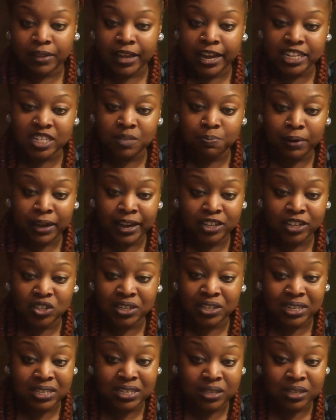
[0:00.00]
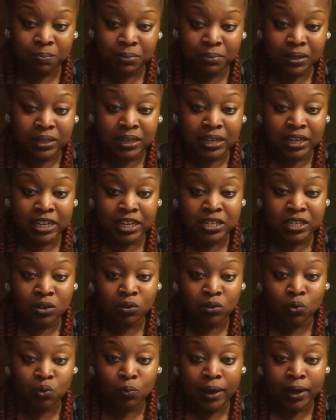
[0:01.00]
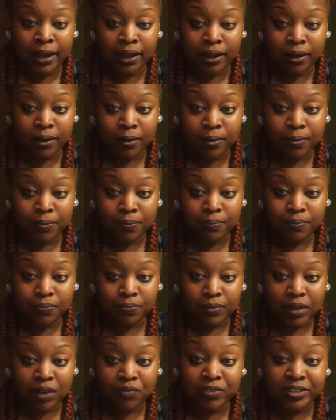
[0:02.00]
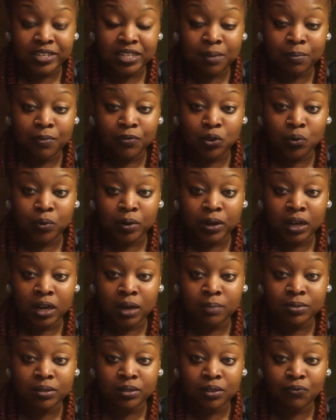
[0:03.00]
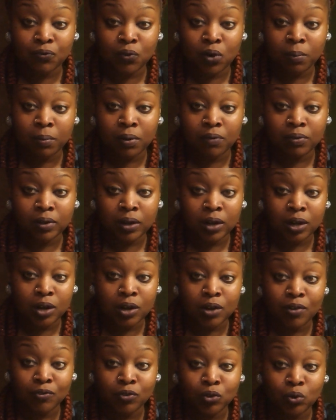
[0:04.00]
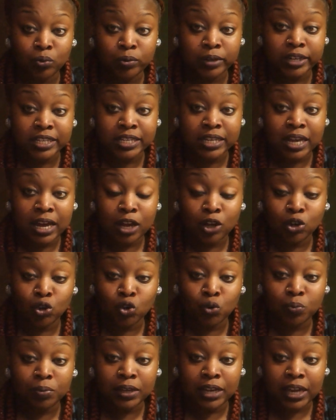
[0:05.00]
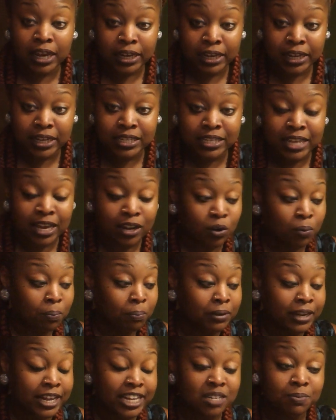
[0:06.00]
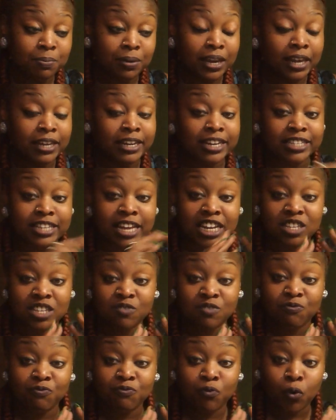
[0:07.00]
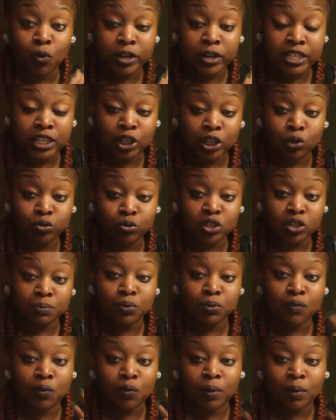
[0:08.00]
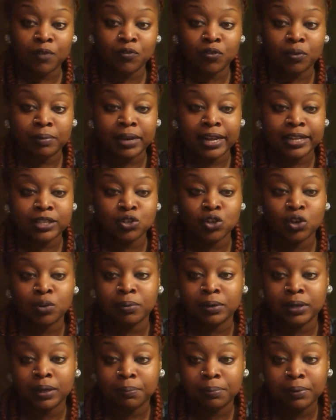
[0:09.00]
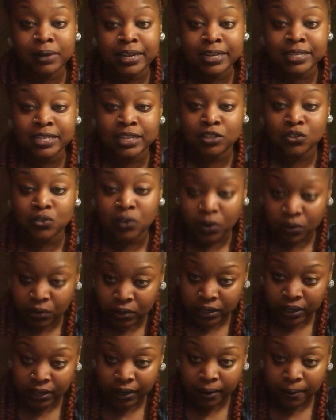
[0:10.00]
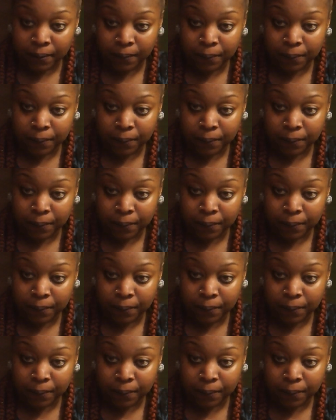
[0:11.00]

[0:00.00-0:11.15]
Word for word: Expansion and stability is on the way. And for some of you, it comes in the form of love, newness, new beginnings that are blessed beginnings that is forcing you to move away from that turbulent place internally.